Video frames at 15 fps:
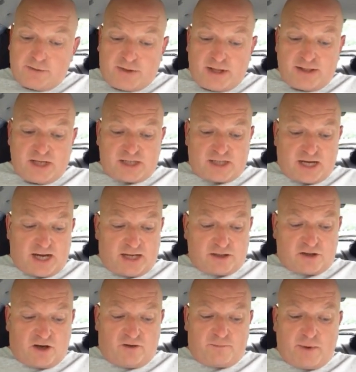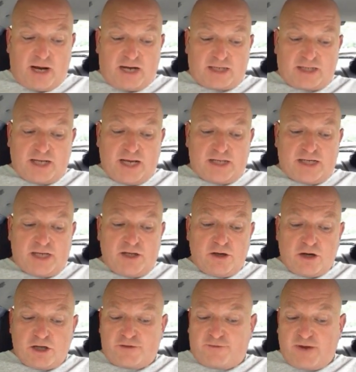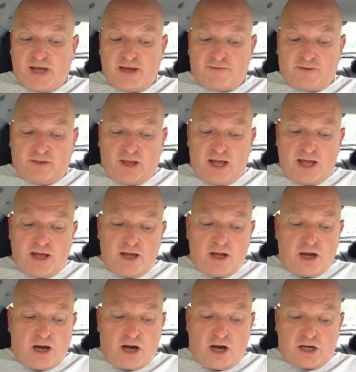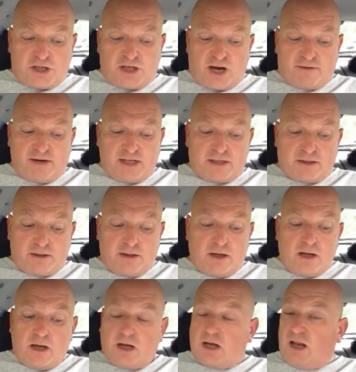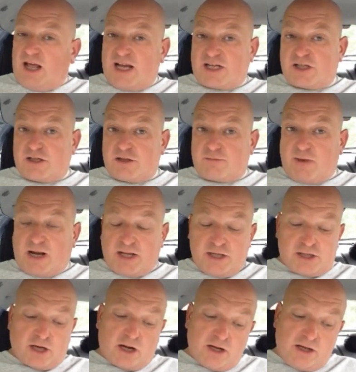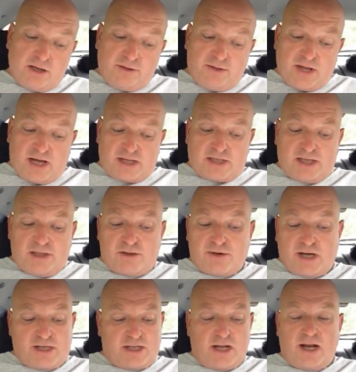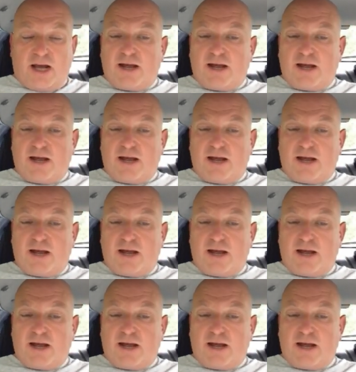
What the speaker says: Then it signs off by stating, yours faithfully, R. Sherrington, Collections Manager. That's interesting.